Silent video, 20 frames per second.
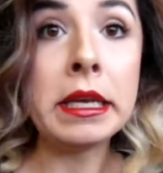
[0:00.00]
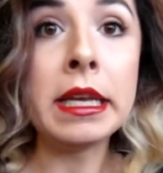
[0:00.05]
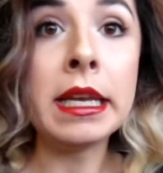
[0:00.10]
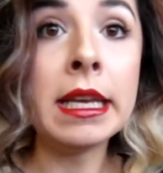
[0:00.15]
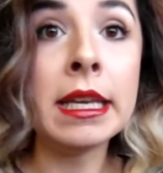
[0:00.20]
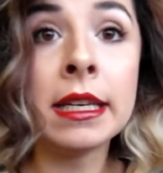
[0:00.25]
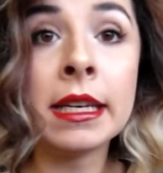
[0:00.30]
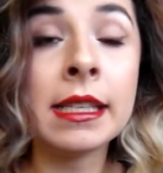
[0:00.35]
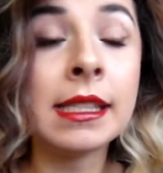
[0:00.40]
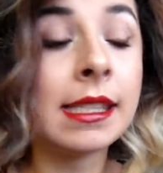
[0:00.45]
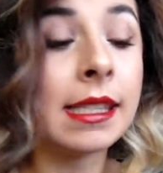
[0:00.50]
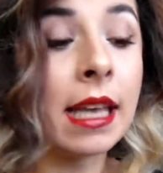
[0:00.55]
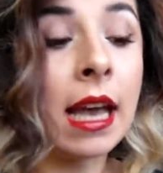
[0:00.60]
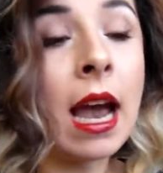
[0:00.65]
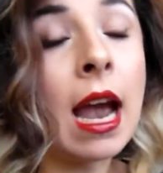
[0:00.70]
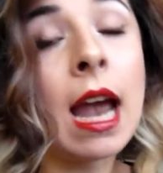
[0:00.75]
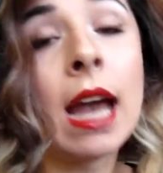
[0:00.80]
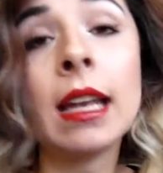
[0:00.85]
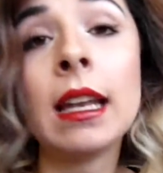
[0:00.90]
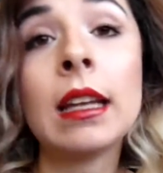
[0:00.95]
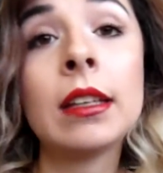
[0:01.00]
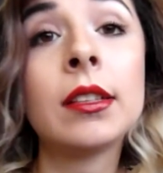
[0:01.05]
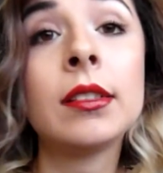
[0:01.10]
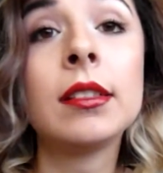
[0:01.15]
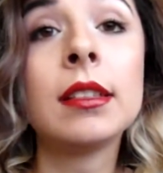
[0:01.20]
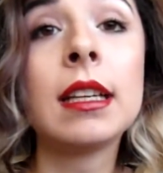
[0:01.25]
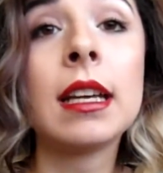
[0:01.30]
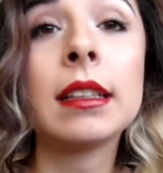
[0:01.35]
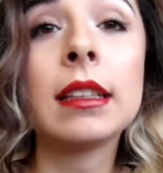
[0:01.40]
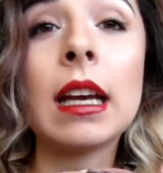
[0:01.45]
It is the highlighter
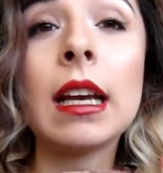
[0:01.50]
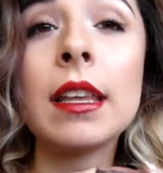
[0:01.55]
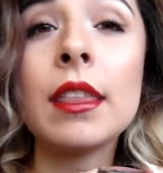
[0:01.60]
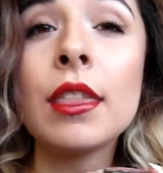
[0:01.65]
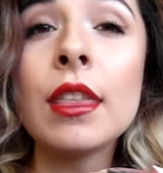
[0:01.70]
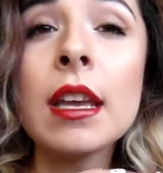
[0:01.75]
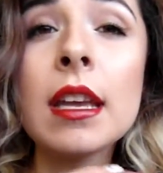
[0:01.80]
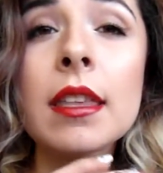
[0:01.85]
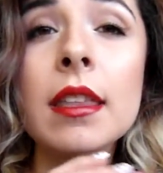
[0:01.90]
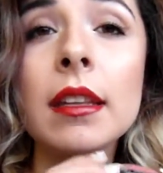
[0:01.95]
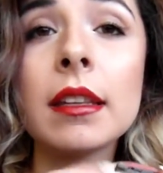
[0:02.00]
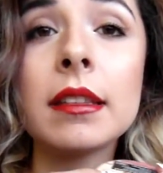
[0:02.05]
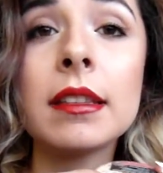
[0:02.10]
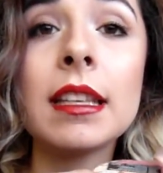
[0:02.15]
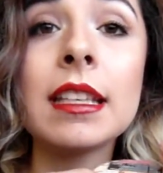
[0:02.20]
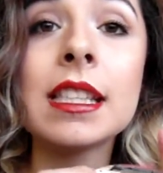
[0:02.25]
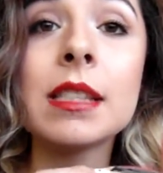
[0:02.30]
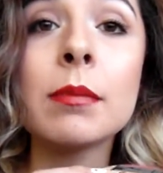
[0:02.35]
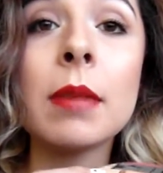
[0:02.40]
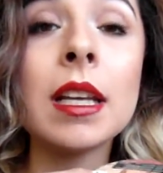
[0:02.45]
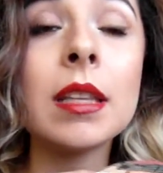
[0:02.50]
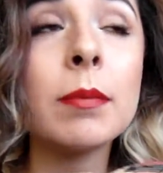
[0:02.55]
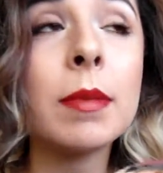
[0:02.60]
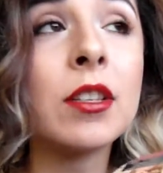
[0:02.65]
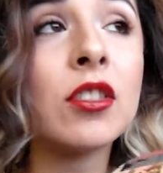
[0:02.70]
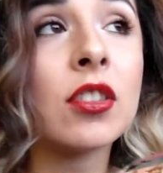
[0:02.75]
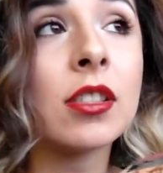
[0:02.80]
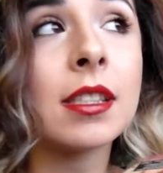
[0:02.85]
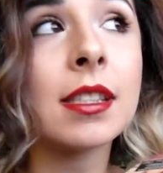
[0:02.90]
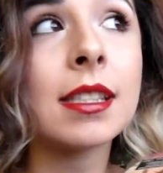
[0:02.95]
to get. I think that this might be
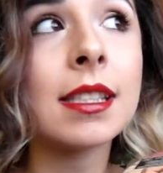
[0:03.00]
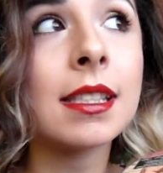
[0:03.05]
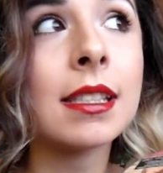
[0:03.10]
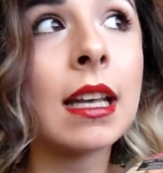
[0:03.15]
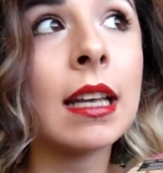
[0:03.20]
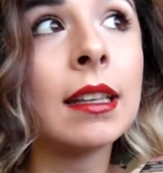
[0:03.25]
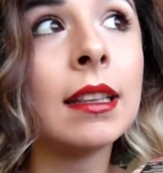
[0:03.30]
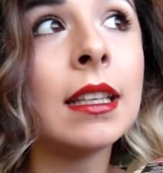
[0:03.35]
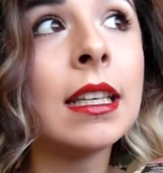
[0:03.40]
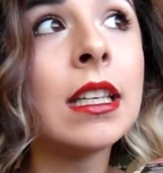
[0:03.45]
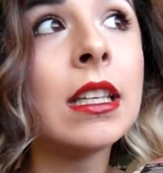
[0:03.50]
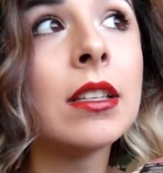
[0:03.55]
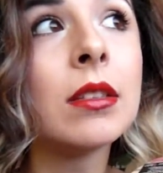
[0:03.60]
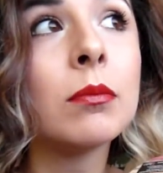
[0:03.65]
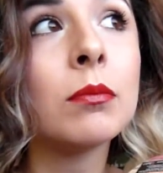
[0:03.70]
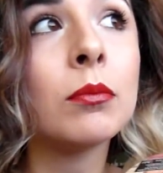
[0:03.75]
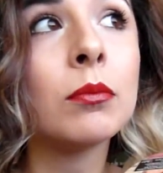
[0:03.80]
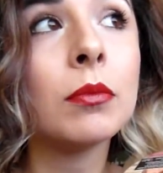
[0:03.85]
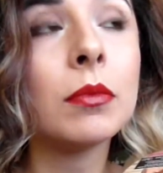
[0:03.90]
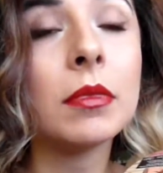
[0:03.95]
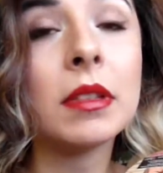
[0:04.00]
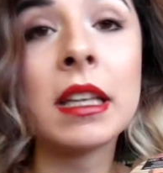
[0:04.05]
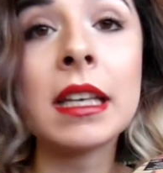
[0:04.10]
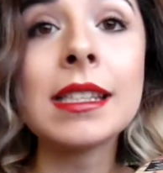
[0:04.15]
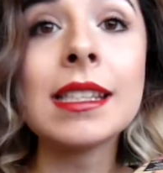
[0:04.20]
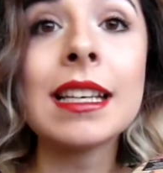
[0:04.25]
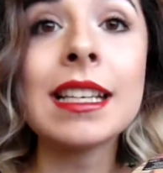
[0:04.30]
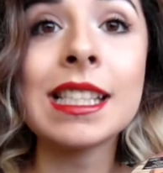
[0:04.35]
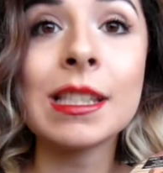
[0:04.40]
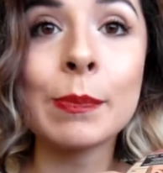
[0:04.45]
just slightly
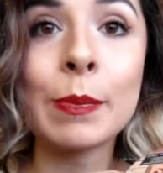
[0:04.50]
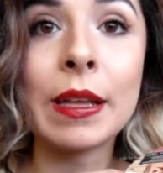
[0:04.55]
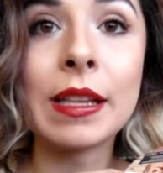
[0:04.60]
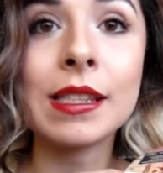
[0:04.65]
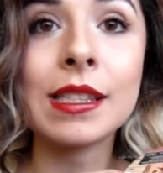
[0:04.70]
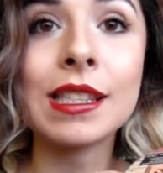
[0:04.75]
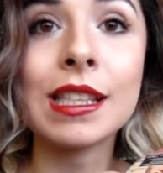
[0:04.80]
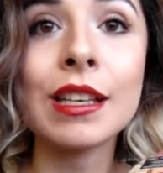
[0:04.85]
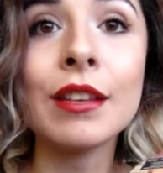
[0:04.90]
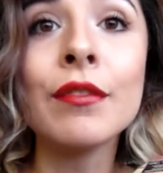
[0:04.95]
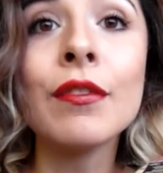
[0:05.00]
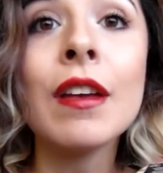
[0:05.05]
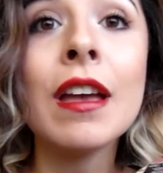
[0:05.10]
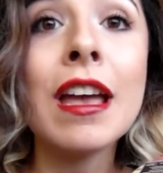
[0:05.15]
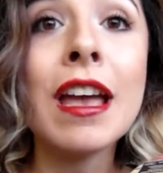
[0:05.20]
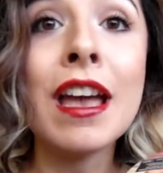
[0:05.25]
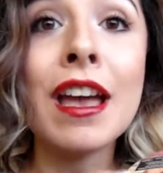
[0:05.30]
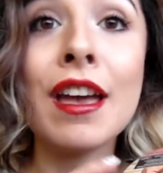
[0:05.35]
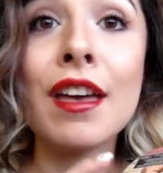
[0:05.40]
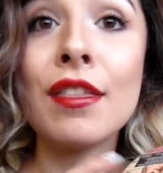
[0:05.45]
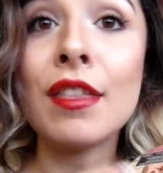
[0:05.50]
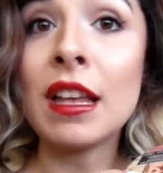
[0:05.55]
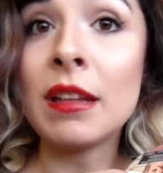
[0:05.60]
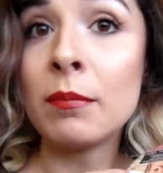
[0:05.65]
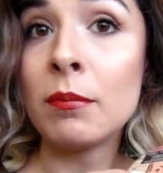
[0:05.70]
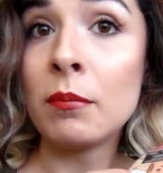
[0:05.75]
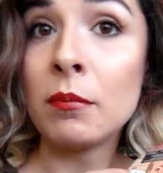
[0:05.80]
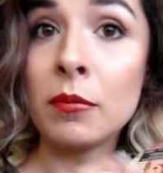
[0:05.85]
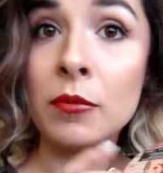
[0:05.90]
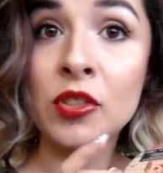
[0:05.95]
less expensive
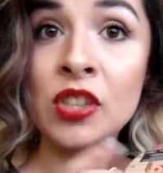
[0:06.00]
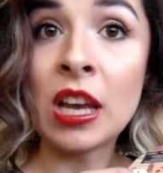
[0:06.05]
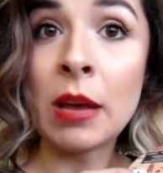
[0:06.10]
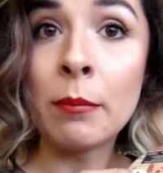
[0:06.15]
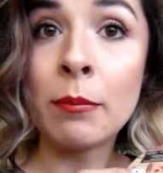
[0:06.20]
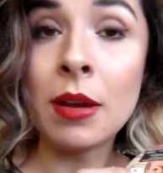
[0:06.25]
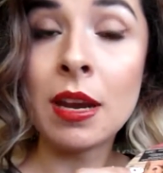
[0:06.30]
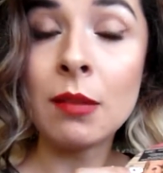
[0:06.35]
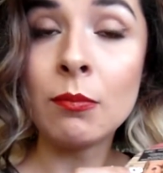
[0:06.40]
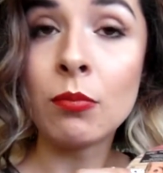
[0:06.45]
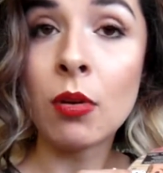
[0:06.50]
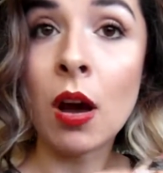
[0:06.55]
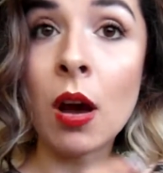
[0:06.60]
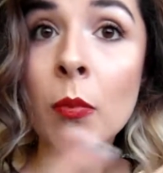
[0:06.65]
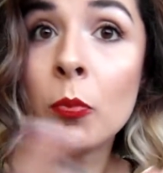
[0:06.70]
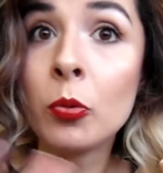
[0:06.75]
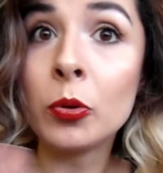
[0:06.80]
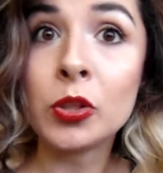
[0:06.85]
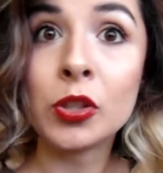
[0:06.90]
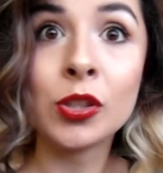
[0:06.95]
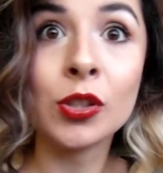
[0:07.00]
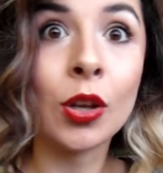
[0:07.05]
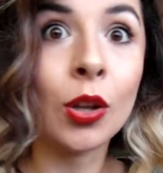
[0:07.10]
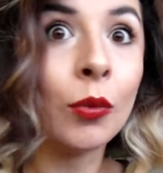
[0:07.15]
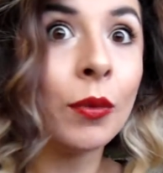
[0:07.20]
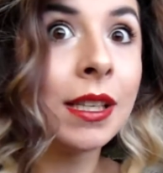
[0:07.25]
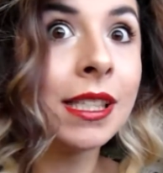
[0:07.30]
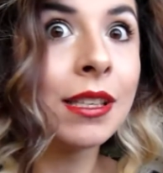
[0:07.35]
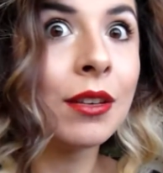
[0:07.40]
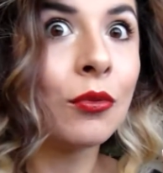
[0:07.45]
than Champagne Pop, which is
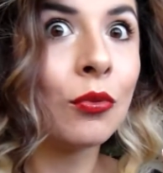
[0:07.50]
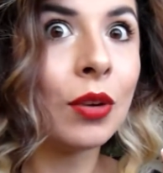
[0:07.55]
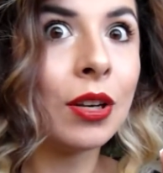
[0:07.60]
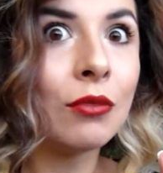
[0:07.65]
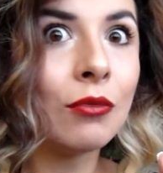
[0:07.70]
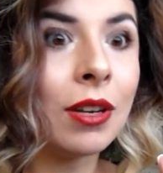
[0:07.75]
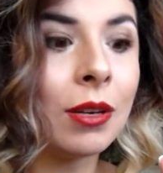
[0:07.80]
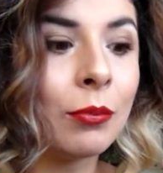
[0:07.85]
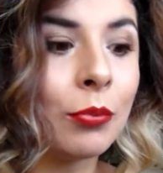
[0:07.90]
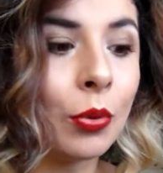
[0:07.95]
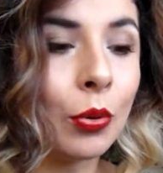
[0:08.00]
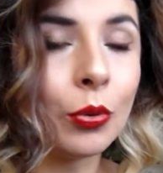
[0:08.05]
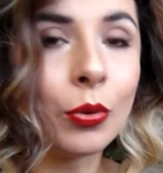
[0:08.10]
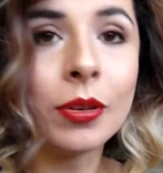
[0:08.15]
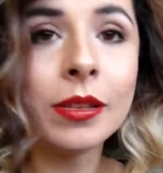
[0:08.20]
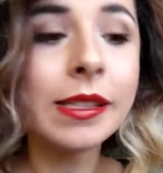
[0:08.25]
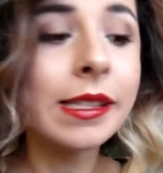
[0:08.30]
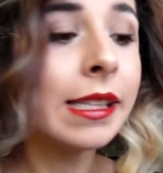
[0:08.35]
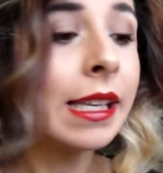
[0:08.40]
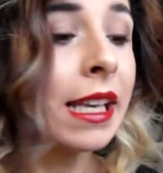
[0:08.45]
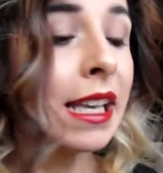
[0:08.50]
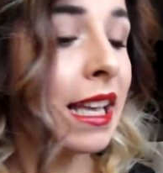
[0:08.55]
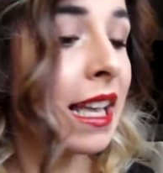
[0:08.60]
always a win-win bonus.